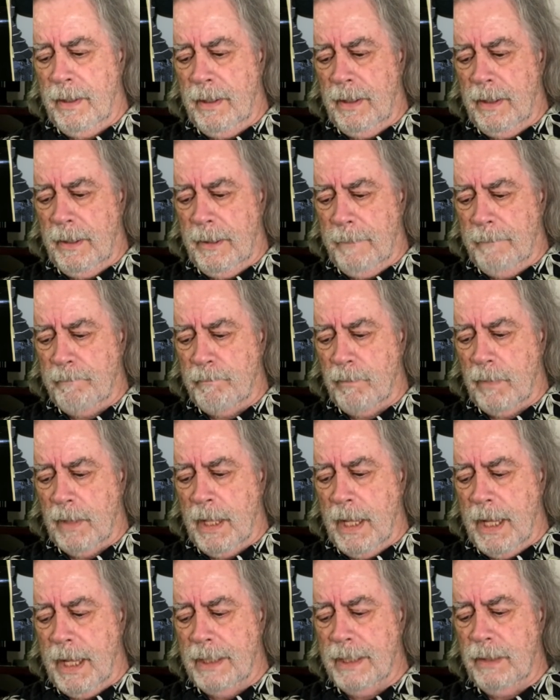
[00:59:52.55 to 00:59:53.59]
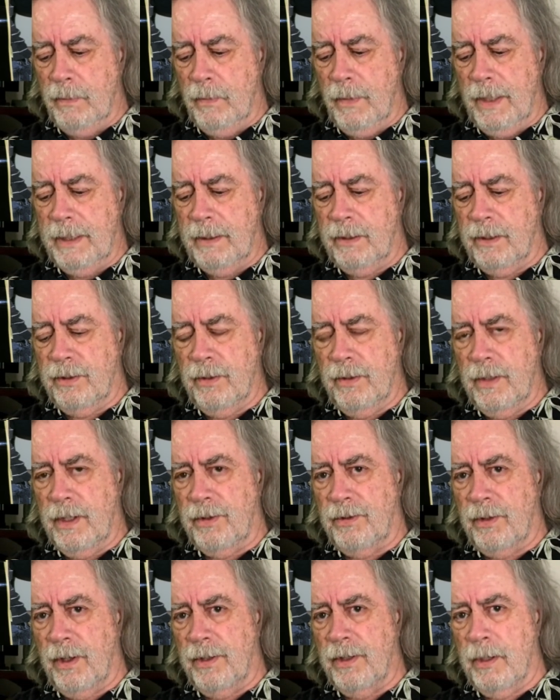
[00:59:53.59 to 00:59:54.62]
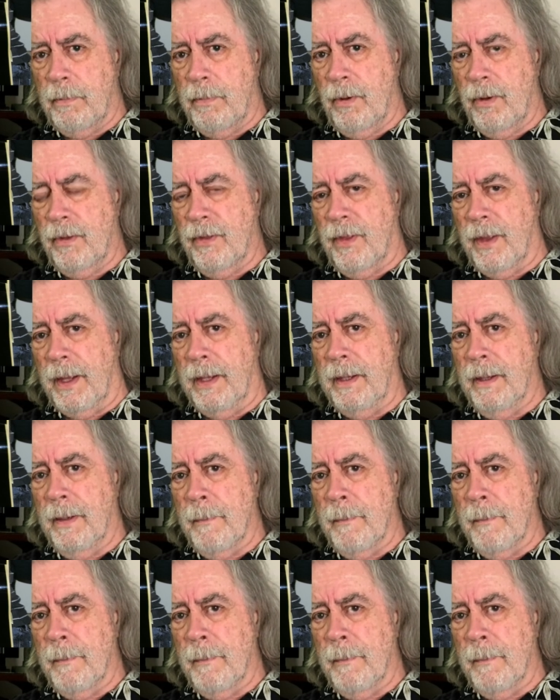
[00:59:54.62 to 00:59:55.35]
I didn't wait to do this on your birthday.